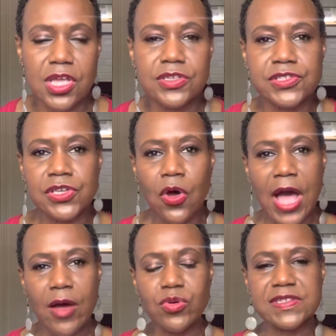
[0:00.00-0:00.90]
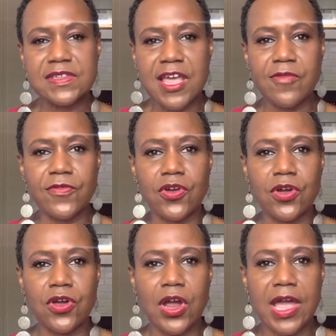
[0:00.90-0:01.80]
So I was
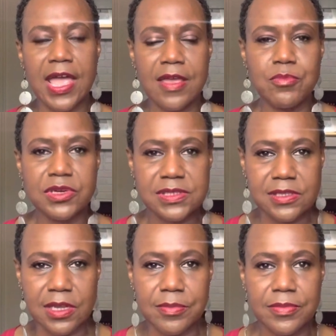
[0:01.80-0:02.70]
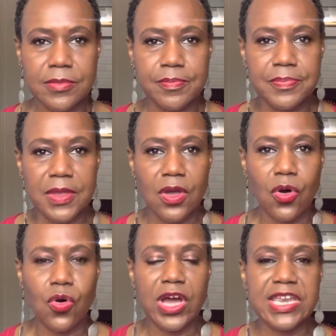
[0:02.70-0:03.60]
never a Muslim
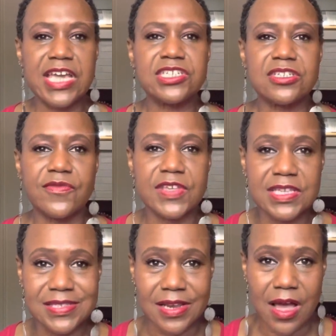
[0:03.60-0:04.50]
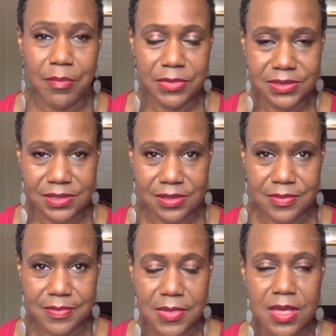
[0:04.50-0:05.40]
or a Nation of Islam
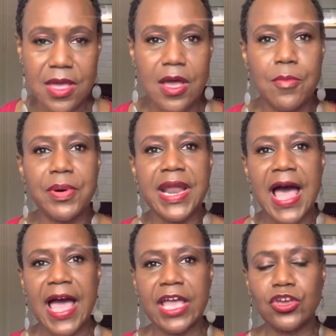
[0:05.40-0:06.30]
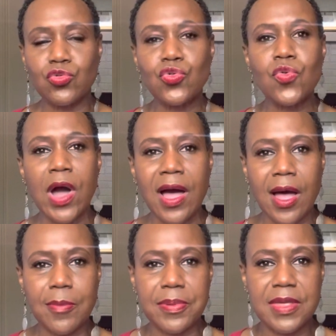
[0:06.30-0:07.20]
Muslim, but I grew
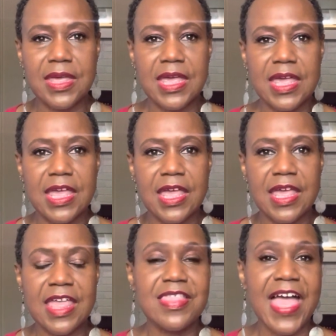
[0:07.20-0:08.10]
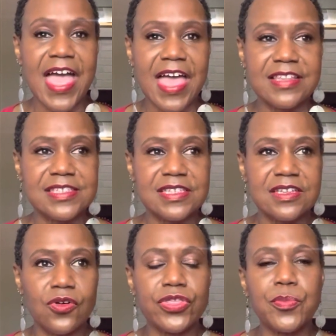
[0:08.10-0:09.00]
up in that,
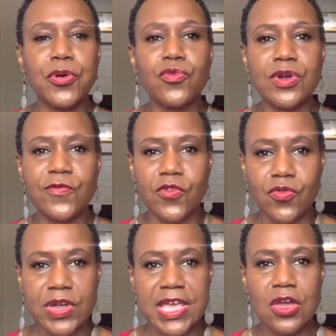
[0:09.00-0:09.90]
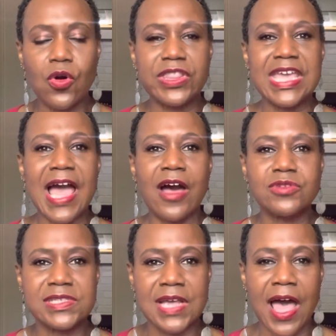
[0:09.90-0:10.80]
on the periphery, on the
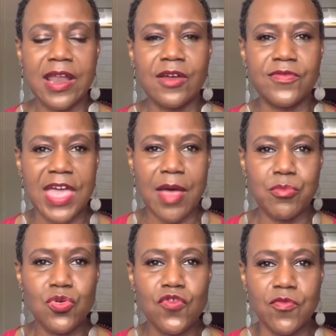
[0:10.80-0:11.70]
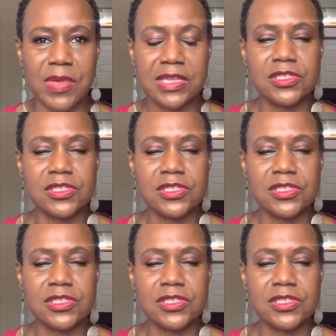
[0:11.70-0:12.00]
outside of that movement.